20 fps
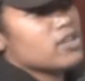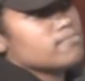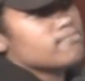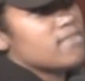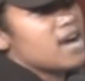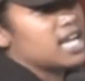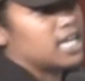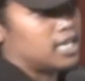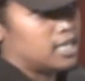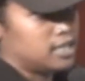
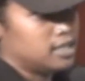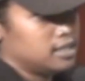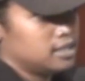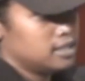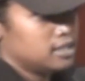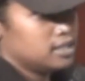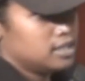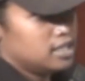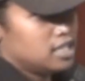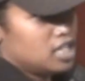giving
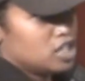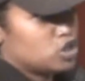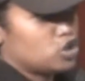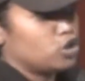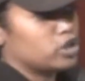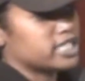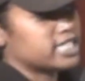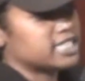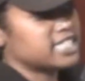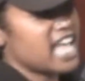money
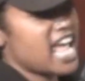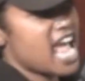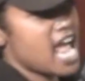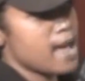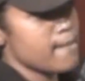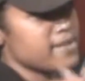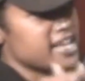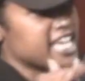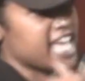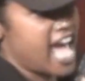to the
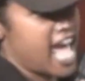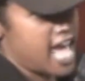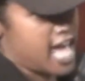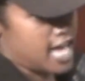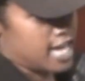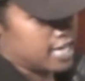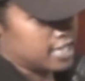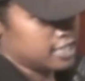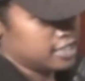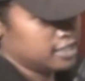same
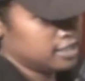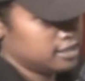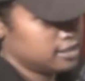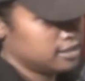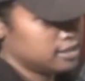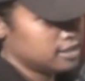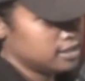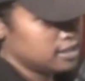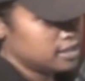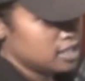
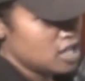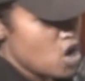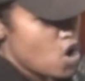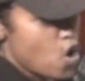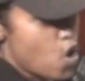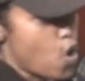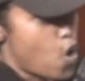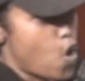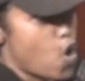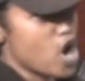gang,
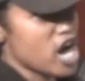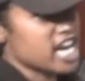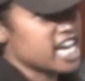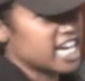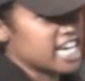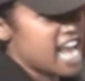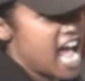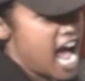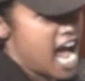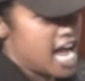
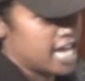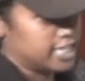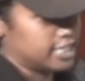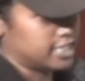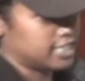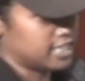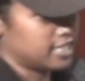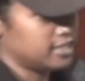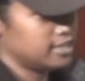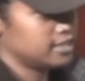
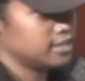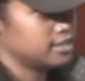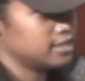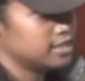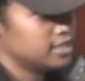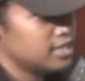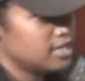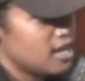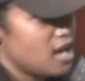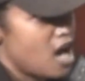organized,
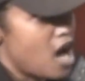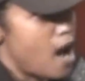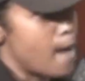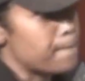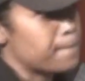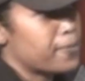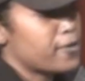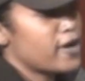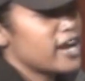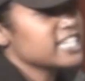
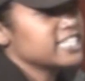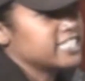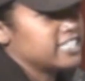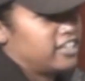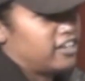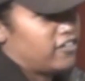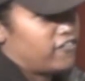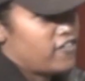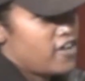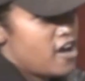
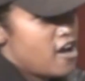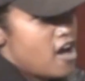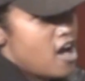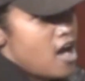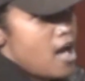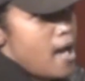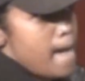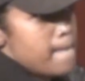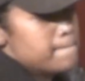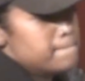
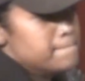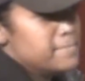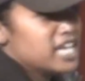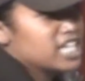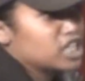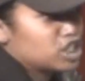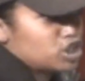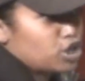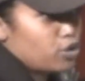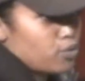oppressive,
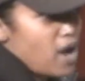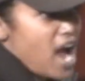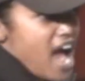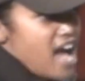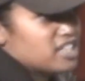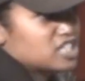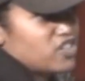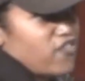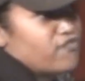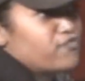
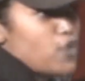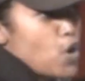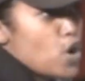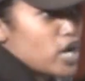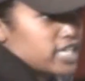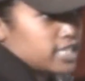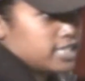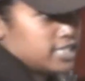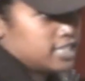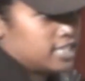militarized
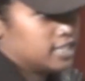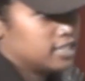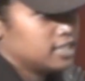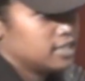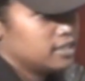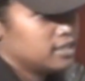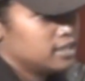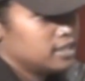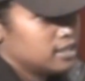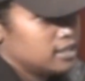force,
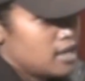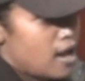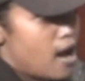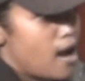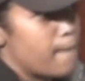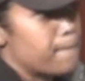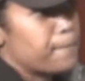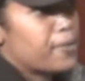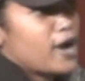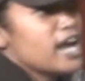
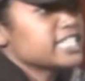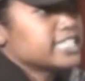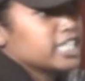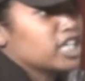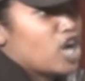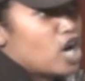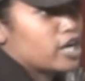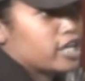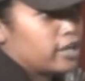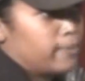
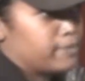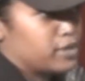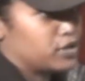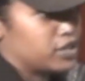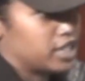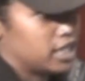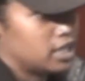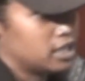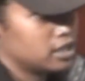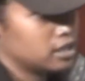oppressing our
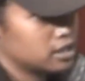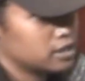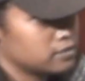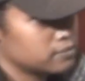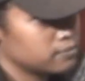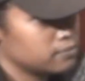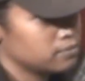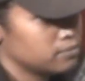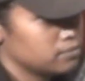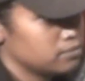community?